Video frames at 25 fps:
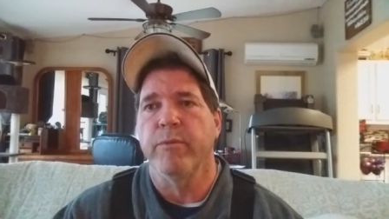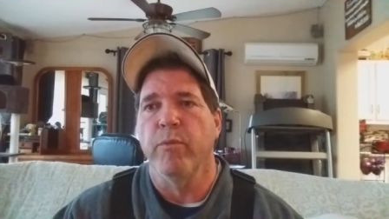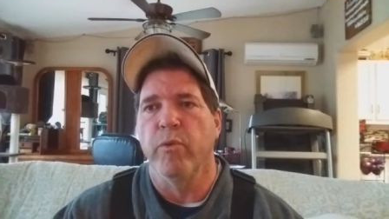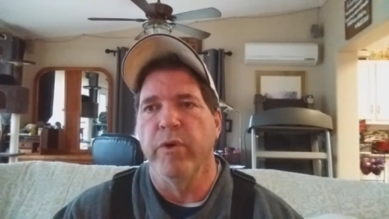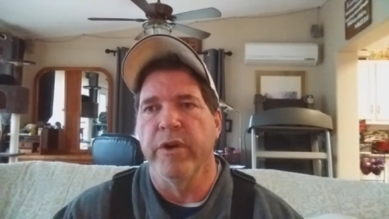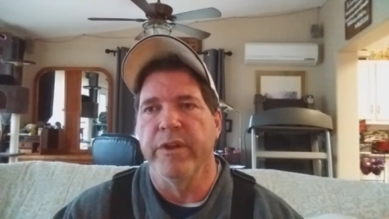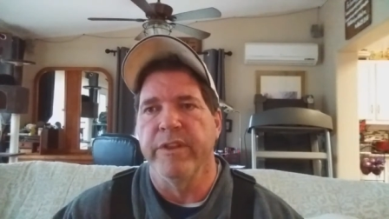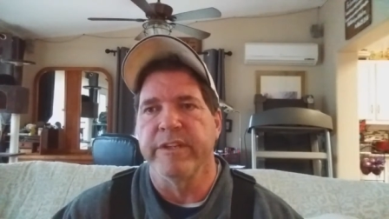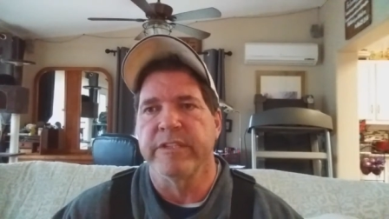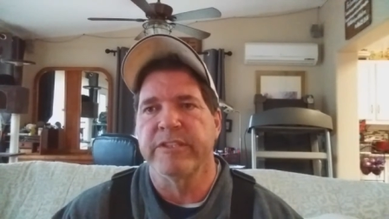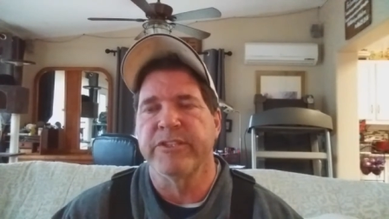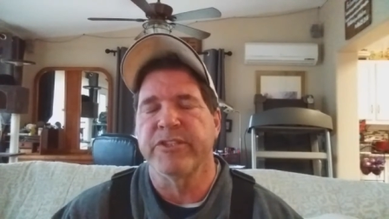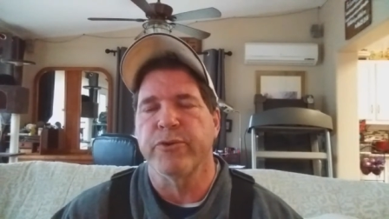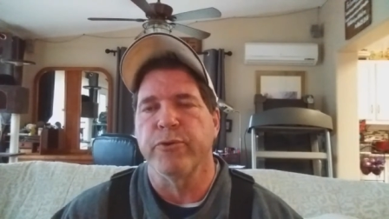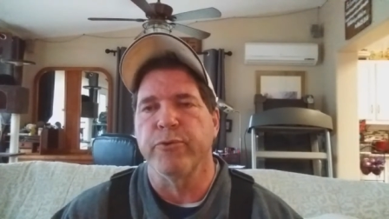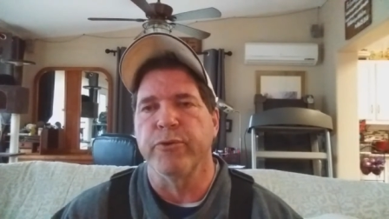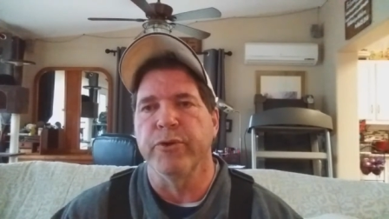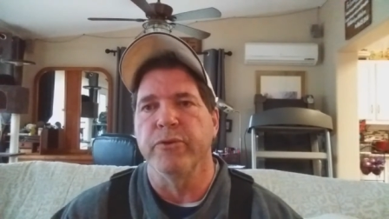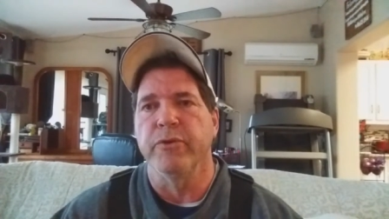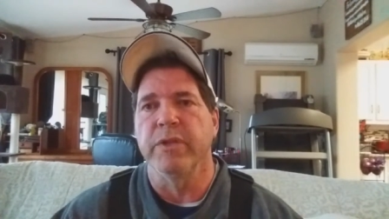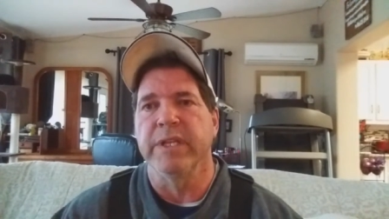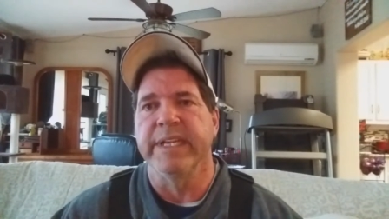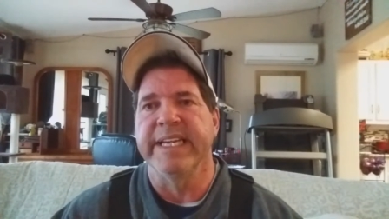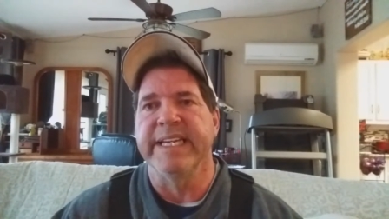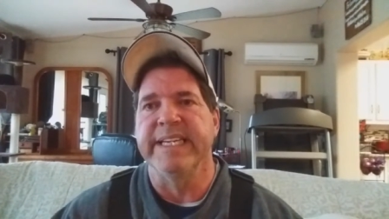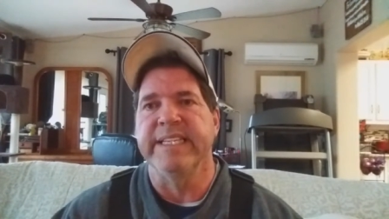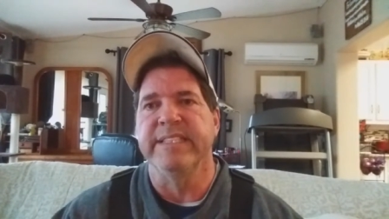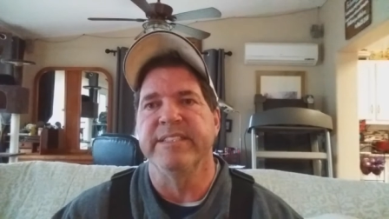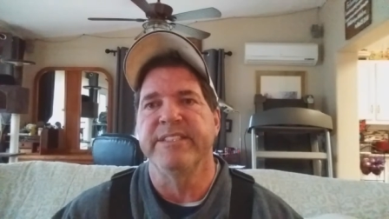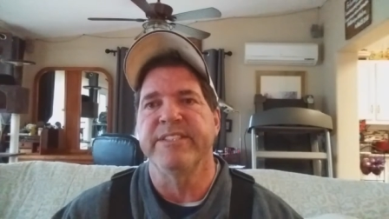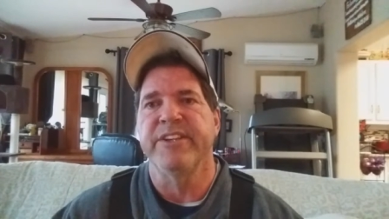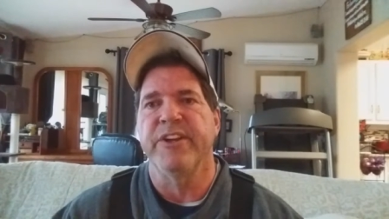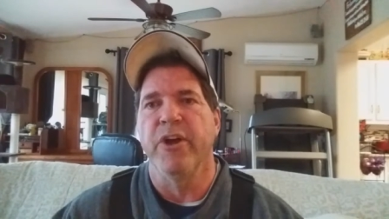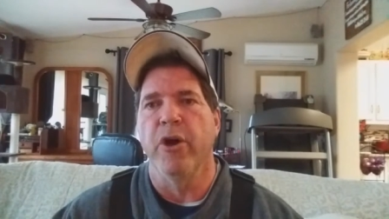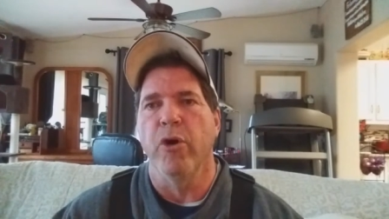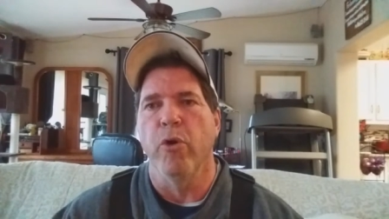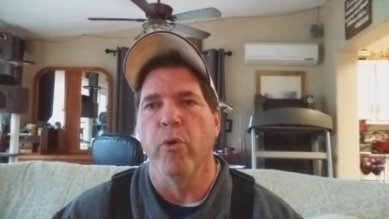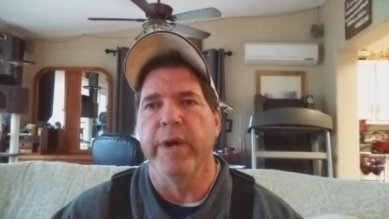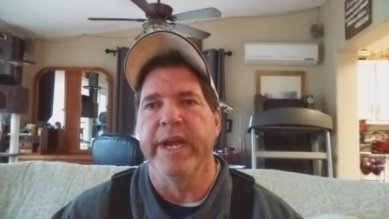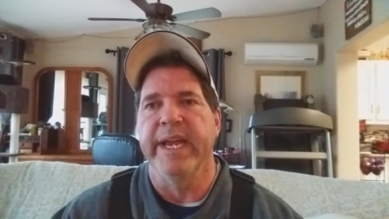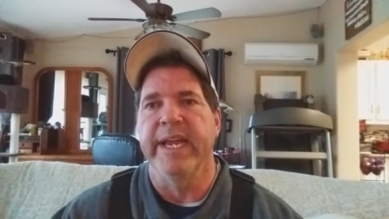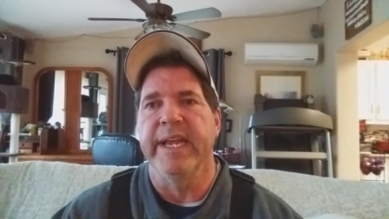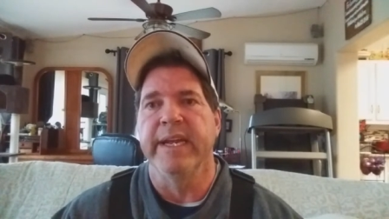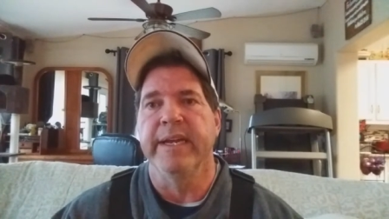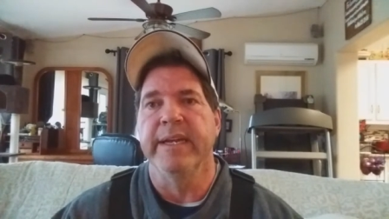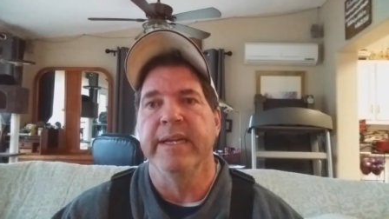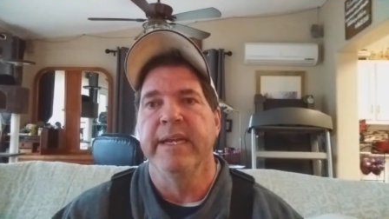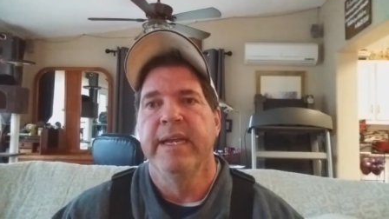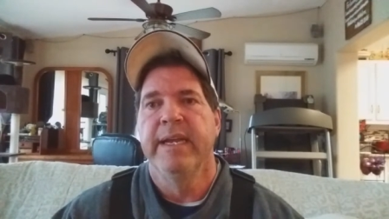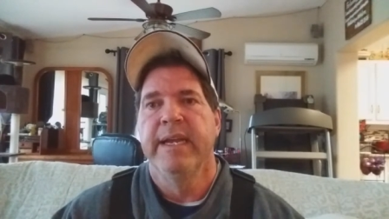where the screw leads go
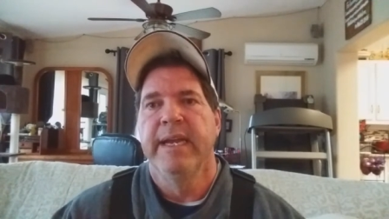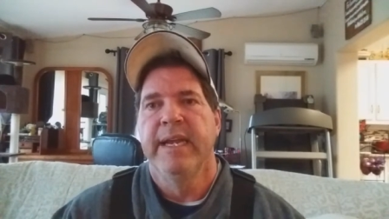in,